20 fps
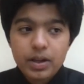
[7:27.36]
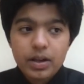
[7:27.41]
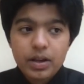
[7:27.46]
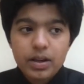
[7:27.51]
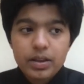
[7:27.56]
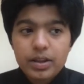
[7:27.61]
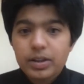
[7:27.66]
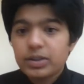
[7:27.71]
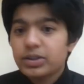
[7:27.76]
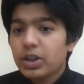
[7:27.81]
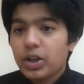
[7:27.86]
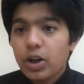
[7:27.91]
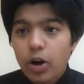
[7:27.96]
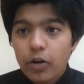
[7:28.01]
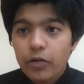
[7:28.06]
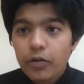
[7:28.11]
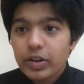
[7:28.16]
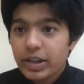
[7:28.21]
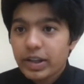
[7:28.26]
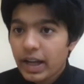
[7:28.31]
there's a
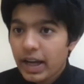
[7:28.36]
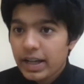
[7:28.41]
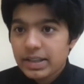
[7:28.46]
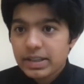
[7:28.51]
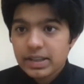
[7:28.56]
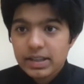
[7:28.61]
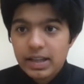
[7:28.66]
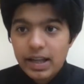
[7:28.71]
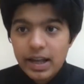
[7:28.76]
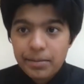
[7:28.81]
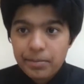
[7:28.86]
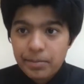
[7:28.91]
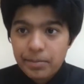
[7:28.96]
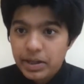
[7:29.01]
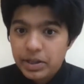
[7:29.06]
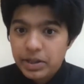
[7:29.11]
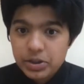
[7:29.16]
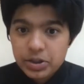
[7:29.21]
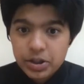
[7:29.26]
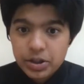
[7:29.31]
COVID test
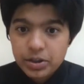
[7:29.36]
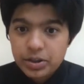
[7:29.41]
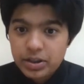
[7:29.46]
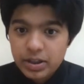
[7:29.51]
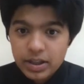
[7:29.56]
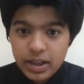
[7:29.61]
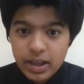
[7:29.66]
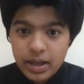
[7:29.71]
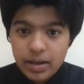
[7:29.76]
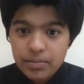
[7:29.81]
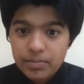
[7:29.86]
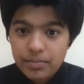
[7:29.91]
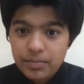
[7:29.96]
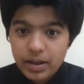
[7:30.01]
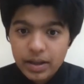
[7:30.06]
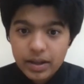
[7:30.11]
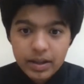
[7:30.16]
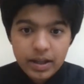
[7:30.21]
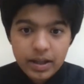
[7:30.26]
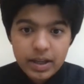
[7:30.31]
administered to them
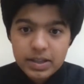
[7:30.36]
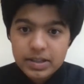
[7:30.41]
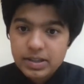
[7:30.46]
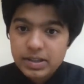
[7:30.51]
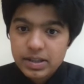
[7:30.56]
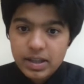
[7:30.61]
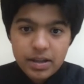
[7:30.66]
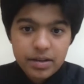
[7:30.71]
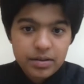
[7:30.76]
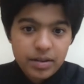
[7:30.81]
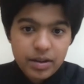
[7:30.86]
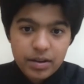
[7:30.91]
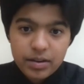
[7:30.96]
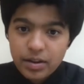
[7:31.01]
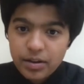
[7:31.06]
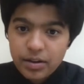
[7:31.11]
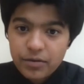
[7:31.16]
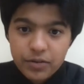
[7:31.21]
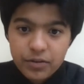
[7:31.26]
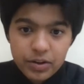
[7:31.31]
in case
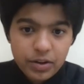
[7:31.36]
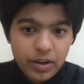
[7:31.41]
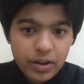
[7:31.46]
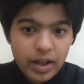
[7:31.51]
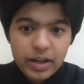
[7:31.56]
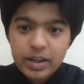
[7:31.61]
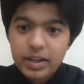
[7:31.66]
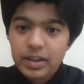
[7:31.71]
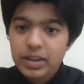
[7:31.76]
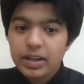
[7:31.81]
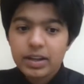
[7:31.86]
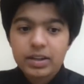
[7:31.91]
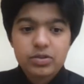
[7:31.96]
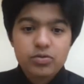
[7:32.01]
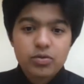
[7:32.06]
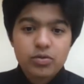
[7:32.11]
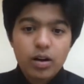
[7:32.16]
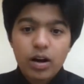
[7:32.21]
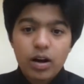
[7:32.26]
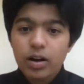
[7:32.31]
they feel anything
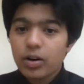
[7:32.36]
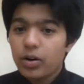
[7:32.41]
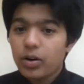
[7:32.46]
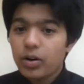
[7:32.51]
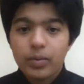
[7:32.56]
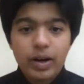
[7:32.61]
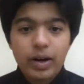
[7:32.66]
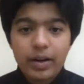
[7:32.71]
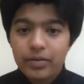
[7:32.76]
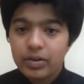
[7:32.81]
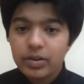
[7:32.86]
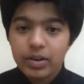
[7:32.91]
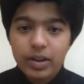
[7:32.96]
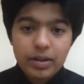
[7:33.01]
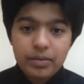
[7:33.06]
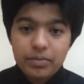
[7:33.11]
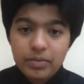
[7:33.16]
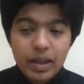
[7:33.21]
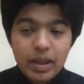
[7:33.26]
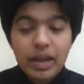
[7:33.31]
is wrong or whenever
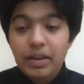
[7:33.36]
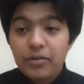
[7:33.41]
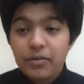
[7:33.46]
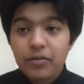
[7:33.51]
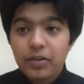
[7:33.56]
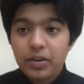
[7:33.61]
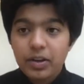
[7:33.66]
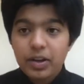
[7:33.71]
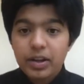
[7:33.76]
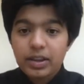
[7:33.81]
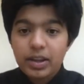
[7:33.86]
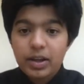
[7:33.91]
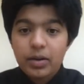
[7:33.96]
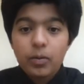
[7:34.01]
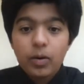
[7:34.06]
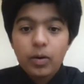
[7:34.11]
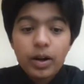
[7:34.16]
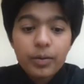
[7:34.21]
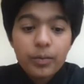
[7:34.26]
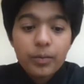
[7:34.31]
they feel like they
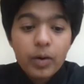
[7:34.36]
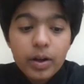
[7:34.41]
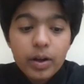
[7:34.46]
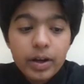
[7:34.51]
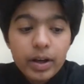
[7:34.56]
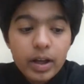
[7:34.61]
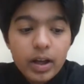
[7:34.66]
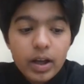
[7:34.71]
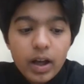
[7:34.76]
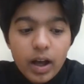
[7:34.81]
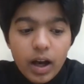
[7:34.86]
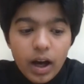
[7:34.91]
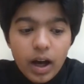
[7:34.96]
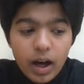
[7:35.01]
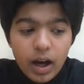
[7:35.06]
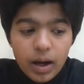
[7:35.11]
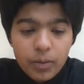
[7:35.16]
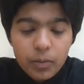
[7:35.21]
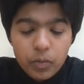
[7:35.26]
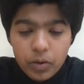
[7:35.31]
want one.
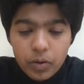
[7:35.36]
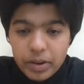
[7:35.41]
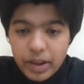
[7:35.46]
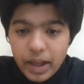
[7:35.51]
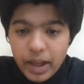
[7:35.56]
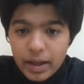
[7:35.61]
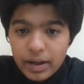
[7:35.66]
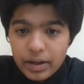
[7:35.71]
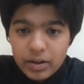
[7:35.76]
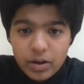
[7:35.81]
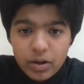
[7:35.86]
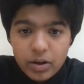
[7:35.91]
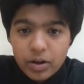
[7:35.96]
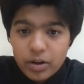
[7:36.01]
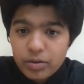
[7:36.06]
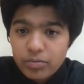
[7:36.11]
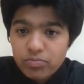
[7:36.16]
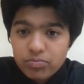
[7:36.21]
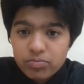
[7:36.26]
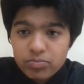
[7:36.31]
Will that,
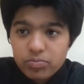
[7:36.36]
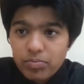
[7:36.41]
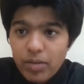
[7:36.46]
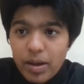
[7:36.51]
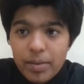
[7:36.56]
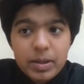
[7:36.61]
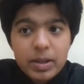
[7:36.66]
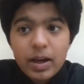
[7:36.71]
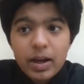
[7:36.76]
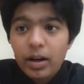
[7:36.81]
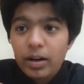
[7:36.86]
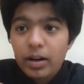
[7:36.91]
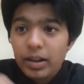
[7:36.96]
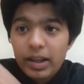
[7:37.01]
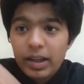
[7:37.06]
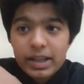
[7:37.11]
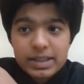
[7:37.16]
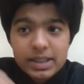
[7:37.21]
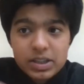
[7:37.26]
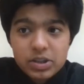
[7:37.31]
or maybe on a
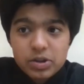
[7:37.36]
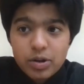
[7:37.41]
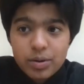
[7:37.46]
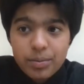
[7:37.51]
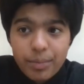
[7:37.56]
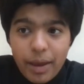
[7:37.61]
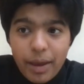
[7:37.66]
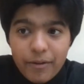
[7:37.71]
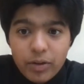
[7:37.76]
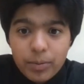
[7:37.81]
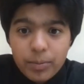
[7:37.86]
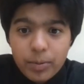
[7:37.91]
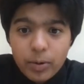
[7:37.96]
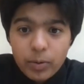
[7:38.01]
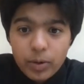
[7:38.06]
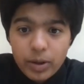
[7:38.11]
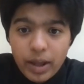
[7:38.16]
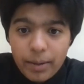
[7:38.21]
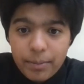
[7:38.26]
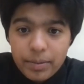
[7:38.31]
less extreme level, but
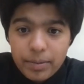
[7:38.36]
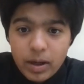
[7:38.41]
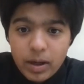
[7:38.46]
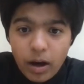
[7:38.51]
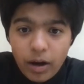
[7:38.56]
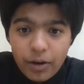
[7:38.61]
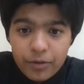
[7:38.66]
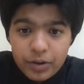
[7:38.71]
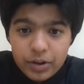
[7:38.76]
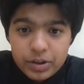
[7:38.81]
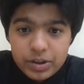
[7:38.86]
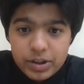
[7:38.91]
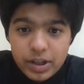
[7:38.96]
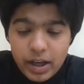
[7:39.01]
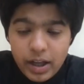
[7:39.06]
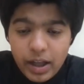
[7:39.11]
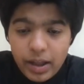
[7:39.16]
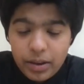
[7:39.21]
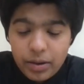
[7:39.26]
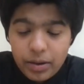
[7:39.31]
will that be offered to
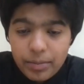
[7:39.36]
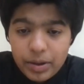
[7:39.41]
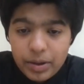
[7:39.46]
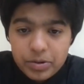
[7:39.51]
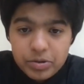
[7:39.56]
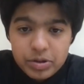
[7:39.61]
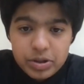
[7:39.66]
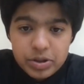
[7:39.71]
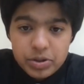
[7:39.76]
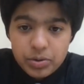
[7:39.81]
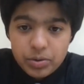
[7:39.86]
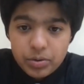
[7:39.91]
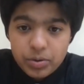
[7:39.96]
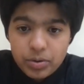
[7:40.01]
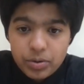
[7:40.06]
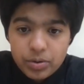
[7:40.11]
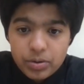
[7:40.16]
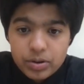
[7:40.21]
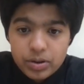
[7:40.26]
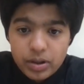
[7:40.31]
elementary
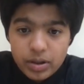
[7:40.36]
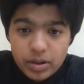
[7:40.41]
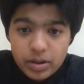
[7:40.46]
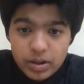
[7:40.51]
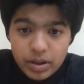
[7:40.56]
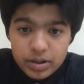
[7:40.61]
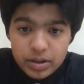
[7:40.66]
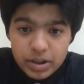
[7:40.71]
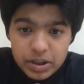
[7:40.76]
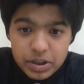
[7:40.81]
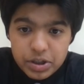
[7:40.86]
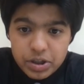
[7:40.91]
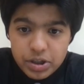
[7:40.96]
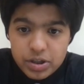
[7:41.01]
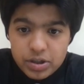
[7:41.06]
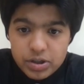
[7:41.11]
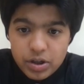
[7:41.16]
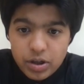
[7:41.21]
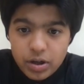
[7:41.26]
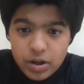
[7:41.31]
school
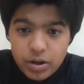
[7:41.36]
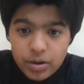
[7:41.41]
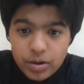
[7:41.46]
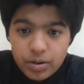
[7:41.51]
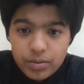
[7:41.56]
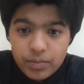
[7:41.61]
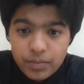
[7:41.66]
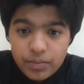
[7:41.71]
teachers or?